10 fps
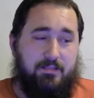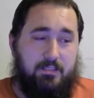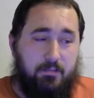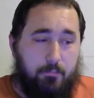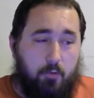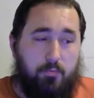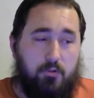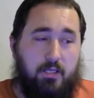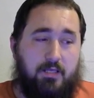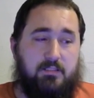
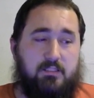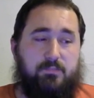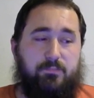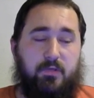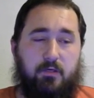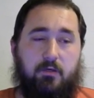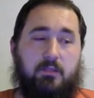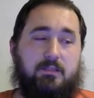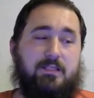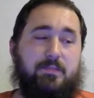T-Mobile has
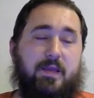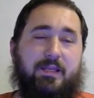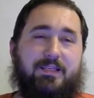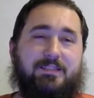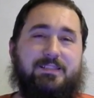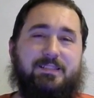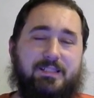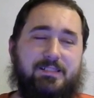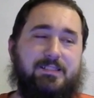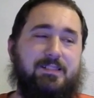experienced as many as
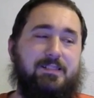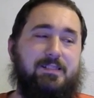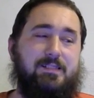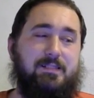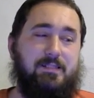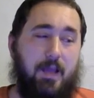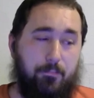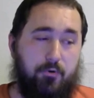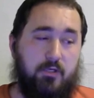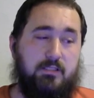six
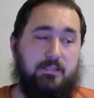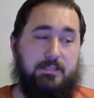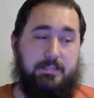separate